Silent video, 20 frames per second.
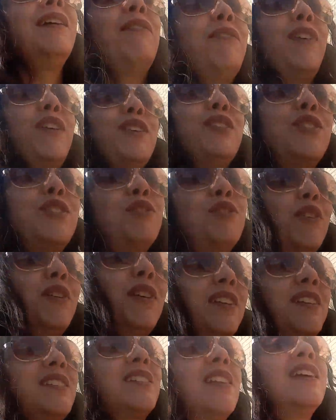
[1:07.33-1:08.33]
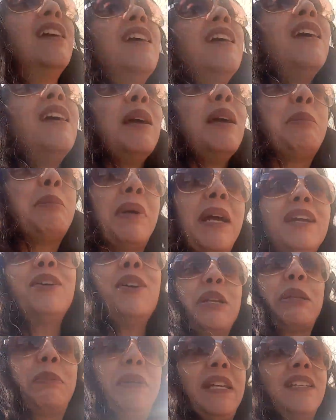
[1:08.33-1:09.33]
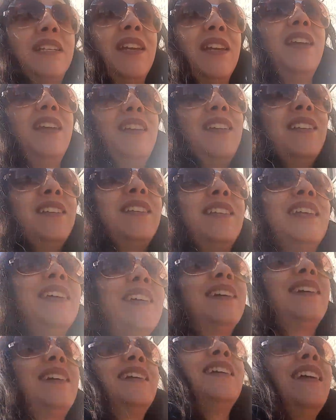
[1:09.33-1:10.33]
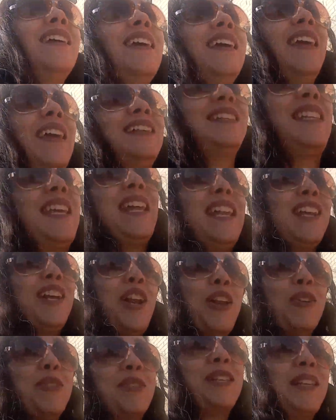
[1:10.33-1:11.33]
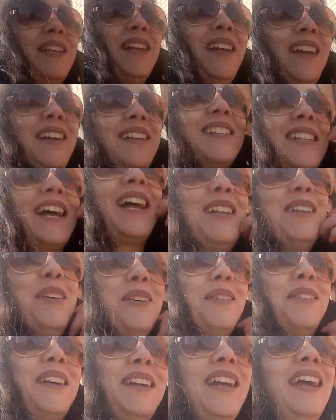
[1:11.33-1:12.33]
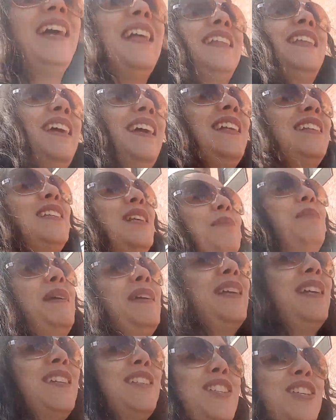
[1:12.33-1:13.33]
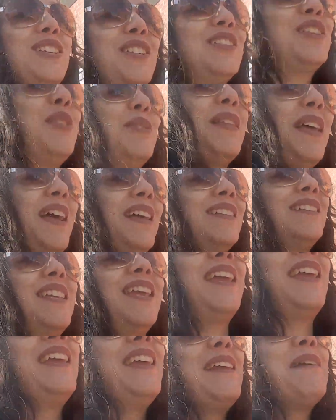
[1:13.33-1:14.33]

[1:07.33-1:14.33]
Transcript: fingers crossed, might go to B J's. It's getting closer, guys. I know, right? The anticipation to that day